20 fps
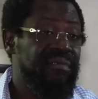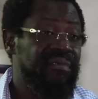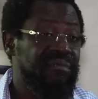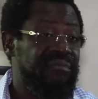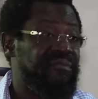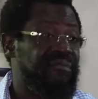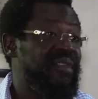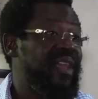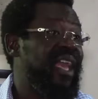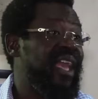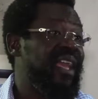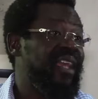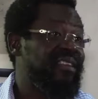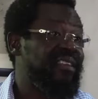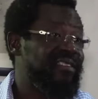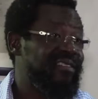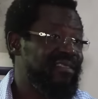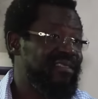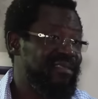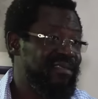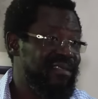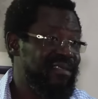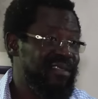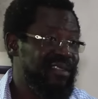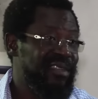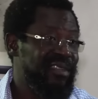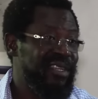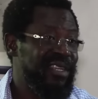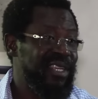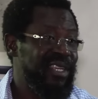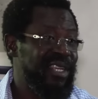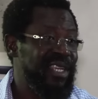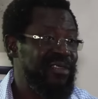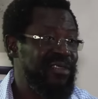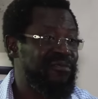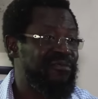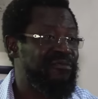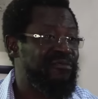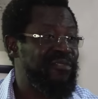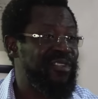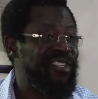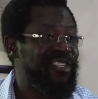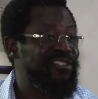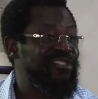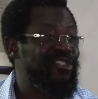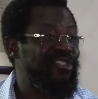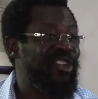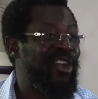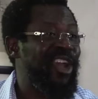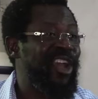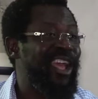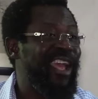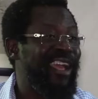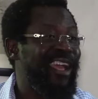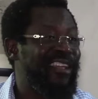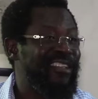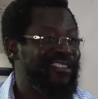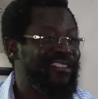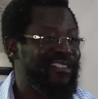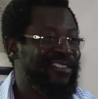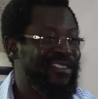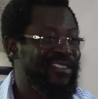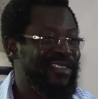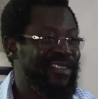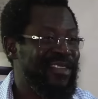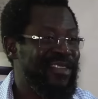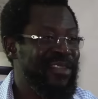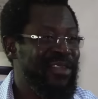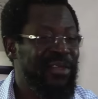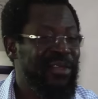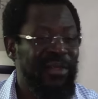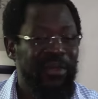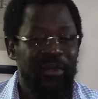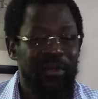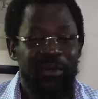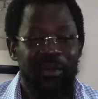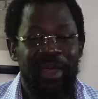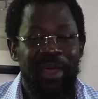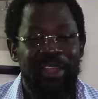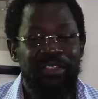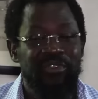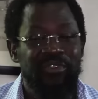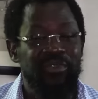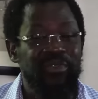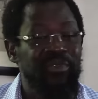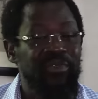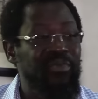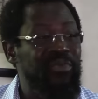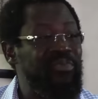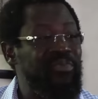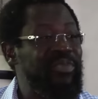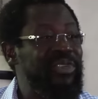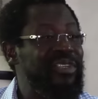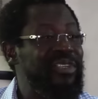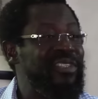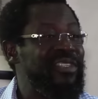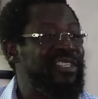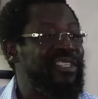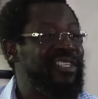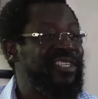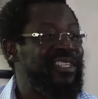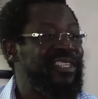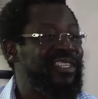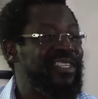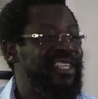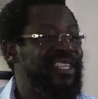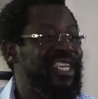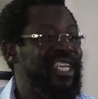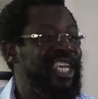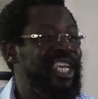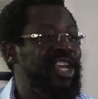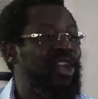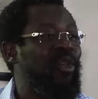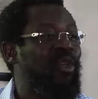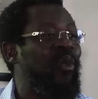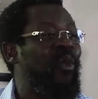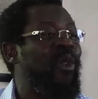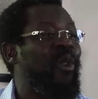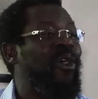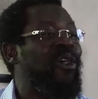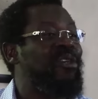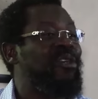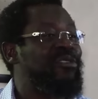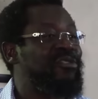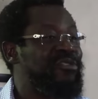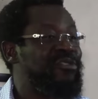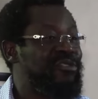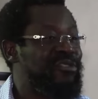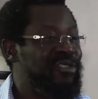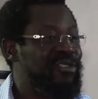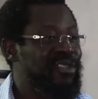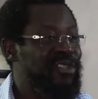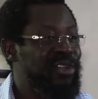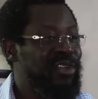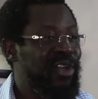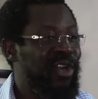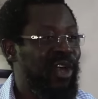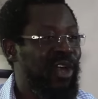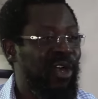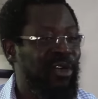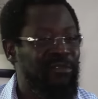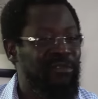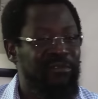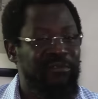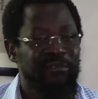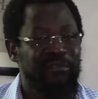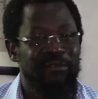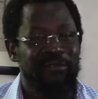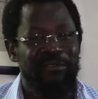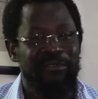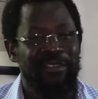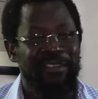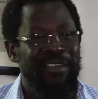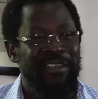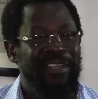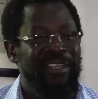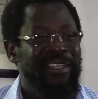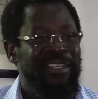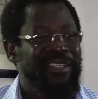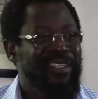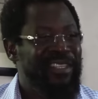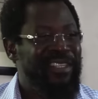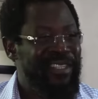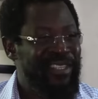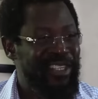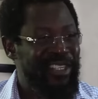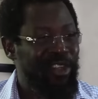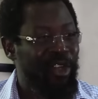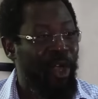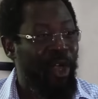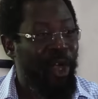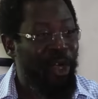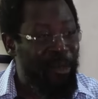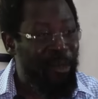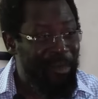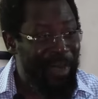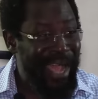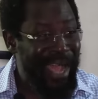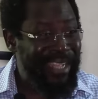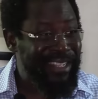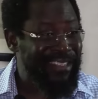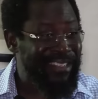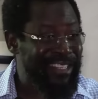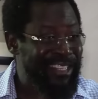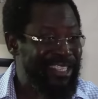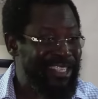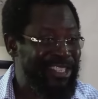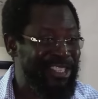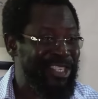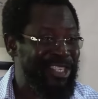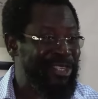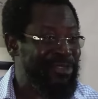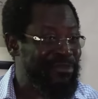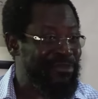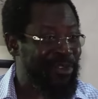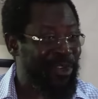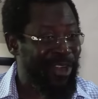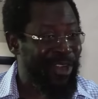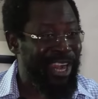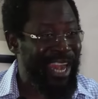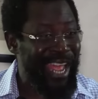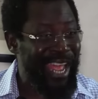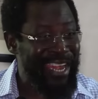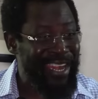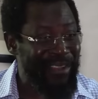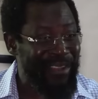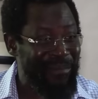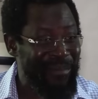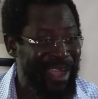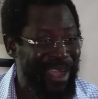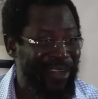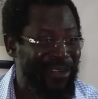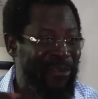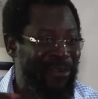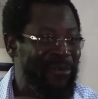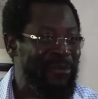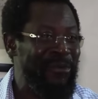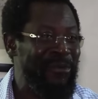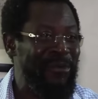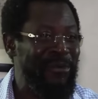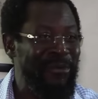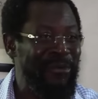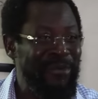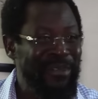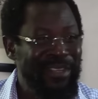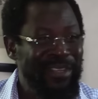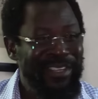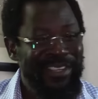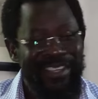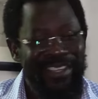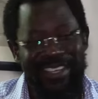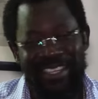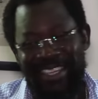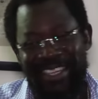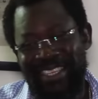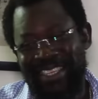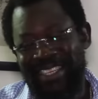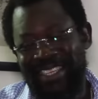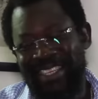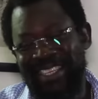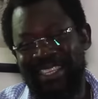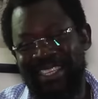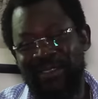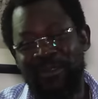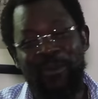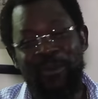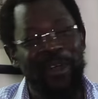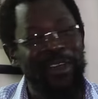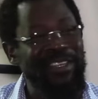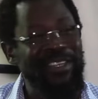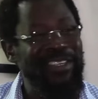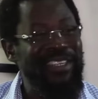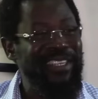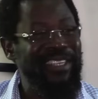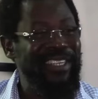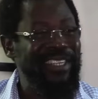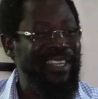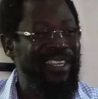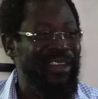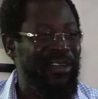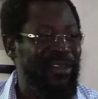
fared if these lawyers were to be the equals of the almighty Chief Olanipeko, the one